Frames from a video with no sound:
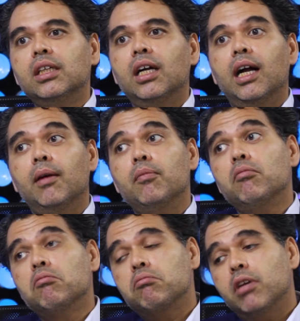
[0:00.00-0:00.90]

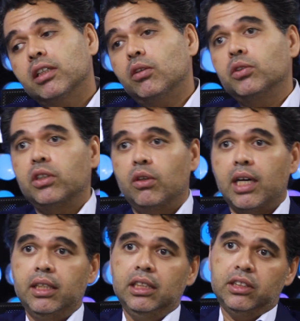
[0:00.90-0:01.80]
But also I
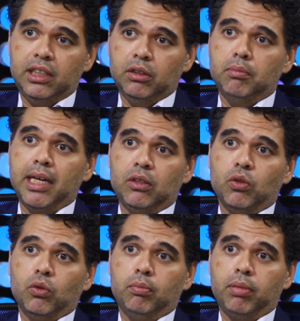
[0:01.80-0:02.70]
think still the
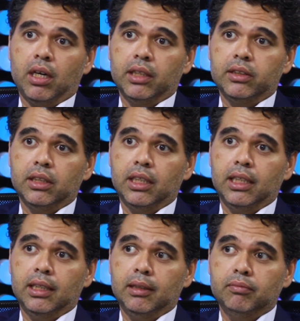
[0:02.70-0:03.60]
medical part
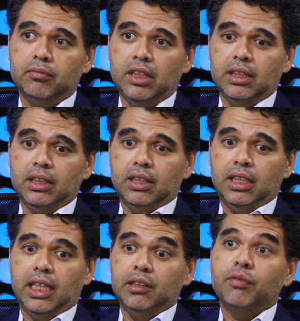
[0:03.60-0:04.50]
and
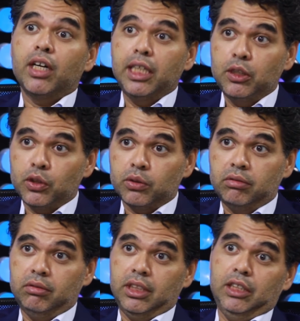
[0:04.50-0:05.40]
the financial
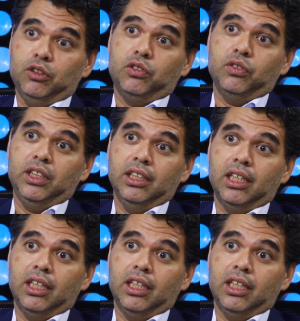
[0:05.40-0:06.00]
industry.